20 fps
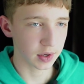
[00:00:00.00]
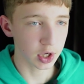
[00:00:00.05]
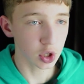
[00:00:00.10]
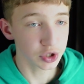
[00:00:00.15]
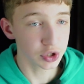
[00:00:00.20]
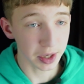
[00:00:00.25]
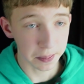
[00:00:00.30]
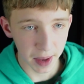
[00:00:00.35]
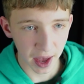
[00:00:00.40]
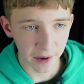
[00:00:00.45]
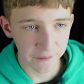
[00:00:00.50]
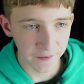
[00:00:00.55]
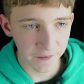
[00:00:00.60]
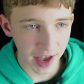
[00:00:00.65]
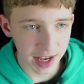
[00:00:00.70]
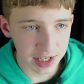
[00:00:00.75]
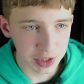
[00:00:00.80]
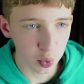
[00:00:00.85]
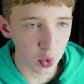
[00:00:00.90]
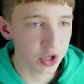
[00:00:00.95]
using
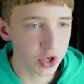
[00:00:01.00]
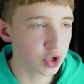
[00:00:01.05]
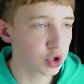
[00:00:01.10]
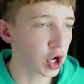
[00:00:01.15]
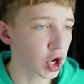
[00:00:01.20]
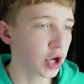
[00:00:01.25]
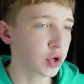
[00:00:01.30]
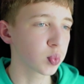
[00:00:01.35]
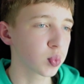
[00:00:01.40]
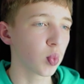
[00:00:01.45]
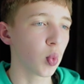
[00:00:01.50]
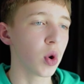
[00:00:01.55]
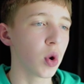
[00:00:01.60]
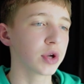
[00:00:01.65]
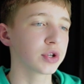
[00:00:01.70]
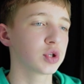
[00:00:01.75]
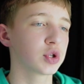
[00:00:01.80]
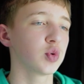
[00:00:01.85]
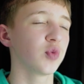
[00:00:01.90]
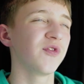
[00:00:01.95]
BFS, we do not
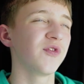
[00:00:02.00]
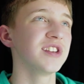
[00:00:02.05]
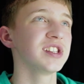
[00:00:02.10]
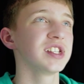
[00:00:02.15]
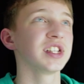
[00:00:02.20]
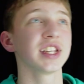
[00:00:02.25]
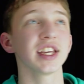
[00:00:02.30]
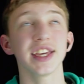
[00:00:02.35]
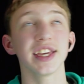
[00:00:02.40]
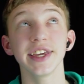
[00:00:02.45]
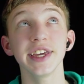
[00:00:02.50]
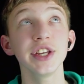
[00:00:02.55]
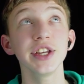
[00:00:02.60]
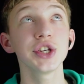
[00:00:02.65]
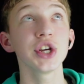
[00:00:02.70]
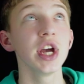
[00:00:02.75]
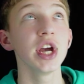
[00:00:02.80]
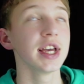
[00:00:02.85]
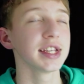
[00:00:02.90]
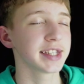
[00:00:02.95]
want to visit
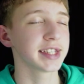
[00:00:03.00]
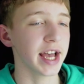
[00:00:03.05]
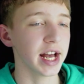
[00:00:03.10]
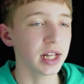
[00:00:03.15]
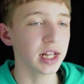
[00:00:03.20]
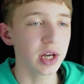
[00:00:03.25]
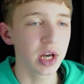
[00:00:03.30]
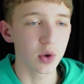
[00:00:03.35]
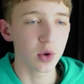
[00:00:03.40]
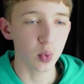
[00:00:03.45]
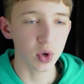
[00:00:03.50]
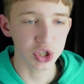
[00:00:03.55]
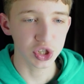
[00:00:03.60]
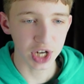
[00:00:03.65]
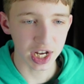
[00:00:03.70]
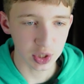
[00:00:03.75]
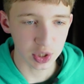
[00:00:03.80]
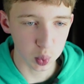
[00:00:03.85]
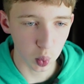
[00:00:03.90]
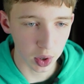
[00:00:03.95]
each cell. We
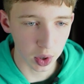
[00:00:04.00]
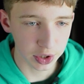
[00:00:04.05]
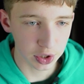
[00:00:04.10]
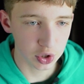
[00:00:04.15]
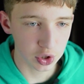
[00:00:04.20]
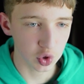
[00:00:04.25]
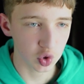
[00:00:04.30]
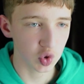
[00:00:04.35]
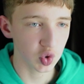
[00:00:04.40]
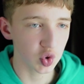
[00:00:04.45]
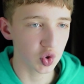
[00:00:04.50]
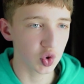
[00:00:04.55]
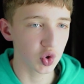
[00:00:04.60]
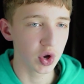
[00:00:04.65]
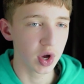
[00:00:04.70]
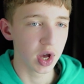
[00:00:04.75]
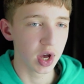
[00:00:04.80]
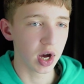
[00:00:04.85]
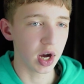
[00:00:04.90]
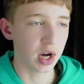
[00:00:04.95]
just want
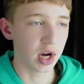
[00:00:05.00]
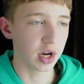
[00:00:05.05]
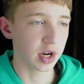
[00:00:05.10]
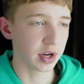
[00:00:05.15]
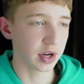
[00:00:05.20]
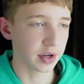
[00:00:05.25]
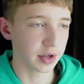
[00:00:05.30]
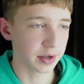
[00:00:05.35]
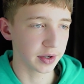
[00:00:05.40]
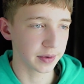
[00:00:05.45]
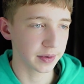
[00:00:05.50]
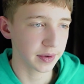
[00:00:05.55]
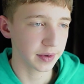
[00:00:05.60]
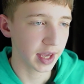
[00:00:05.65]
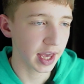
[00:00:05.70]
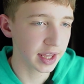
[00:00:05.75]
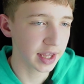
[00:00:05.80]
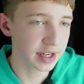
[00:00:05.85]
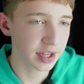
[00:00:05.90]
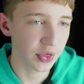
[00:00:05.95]
to
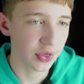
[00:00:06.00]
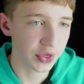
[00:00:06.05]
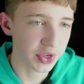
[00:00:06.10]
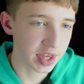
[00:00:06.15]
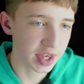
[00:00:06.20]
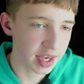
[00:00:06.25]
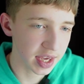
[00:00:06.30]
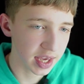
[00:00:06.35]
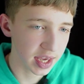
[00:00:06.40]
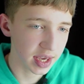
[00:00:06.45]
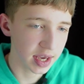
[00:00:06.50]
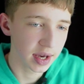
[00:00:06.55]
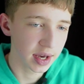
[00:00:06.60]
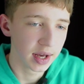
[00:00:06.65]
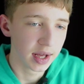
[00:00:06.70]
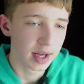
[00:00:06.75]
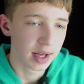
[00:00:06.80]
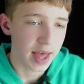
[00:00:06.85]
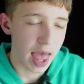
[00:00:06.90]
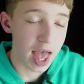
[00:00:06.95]
hit
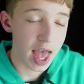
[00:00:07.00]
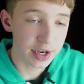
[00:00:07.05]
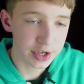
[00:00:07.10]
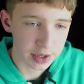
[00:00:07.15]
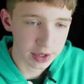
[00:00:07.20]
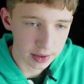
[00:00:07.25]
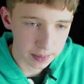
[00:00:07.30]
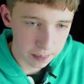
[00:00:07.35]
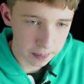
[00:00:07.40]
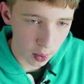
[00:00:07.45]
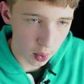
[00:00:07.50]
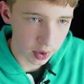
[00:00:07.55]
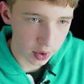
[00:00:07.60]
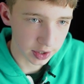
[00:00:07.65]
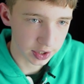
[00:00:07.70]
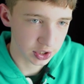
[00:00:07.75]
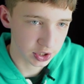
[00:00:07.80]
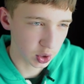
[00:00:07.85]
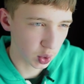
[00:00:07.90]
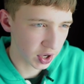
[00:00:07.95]
the end
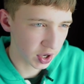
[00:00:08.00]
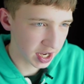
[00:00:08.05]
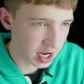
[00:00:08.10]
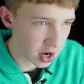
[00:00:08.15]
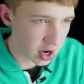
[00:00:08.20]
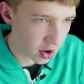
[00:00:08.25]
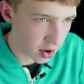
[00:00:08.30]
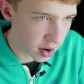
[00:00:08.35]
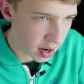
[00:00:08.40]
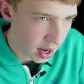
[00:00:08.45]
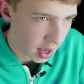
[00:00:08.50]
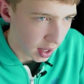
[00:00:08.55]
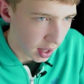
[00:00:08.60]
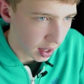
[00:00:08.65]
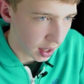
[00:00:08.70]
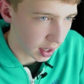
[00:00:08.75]
point. So here,